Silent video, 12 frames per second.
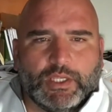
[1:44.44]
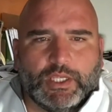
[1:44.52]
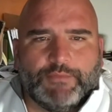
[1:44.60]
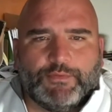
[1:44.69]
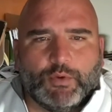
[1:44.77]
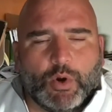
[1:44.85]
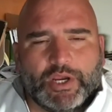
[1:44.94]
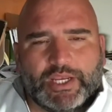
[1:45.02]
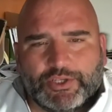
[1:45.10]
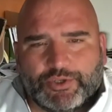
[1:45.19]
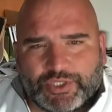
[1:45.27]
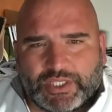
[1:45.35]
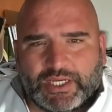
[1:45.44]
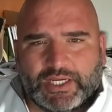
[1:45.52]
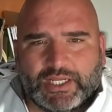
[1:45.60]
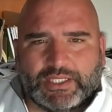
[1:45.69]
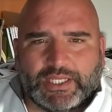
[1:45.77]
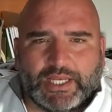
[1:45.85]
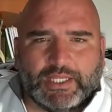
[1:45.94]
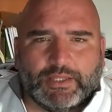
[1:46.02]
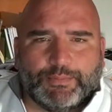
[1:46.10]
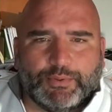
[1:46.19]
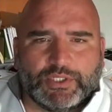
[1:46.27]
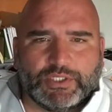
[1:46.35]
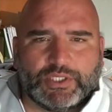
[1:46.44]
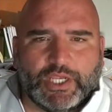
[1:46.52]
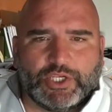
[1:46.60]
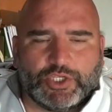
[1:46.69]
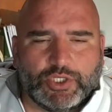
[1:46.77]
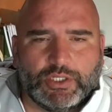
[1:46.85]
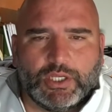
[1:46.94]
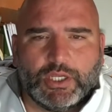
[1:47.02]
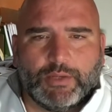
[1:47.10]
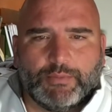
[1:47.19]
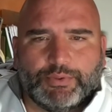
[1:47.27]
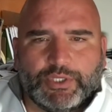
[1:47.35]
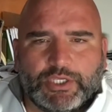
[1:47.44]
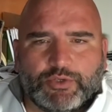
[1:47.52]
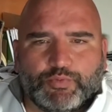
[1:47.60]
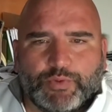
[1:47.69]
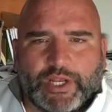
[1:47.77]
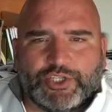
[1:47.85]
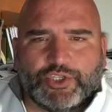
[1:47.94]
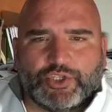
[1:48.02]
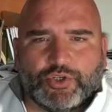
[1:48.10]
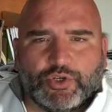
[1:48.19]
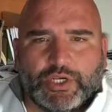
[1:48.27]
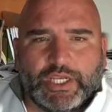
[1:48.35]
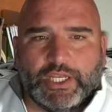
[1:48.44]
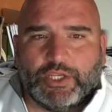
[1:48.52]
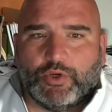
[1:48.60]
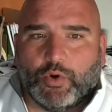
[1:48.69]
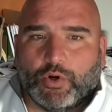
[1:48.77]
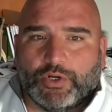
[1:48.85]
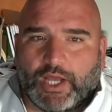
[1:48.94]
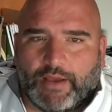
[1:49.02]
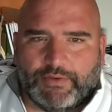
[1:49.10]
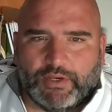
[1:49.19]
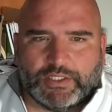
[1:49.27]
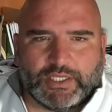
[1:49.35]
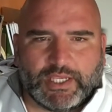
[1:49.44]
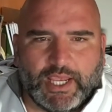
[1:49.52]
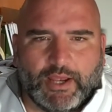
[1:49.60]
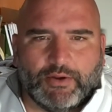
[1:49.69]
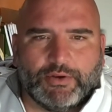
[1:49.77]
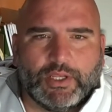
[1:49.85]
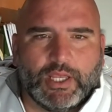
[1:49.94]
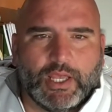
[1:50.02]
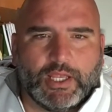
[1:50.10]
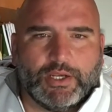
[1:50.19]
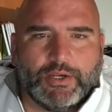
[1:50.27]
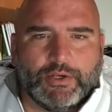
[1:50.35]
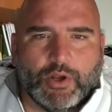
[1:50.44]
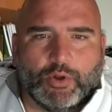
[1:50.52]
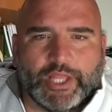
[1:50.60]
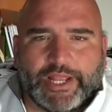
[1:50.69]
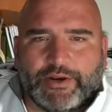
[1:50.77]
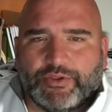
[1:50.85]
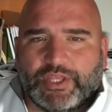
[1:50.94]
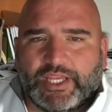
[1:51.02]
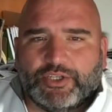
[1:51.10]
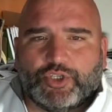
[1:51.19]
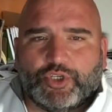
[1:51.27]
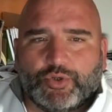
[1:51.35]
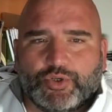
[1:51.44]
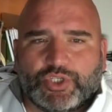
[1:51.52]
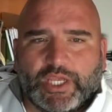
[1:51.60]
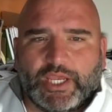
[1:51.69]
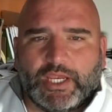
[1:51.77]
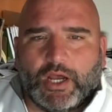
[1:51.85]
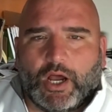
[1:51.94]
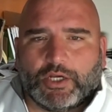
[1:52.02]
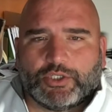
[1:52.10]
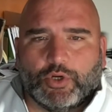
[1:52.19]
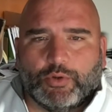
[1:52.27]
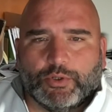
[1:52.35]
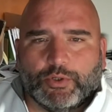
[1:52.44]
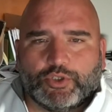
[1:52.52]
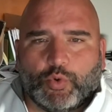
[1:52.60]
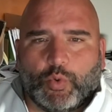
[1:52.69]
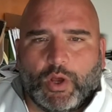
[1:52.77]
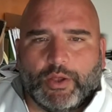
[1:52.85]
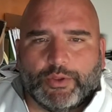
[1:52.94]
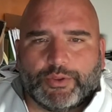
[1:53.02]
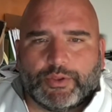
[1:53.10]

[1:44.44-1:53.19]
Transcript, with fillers: If you are interested in attending the presentation, please register in your Naviance account no later than Tuesday, October 12th.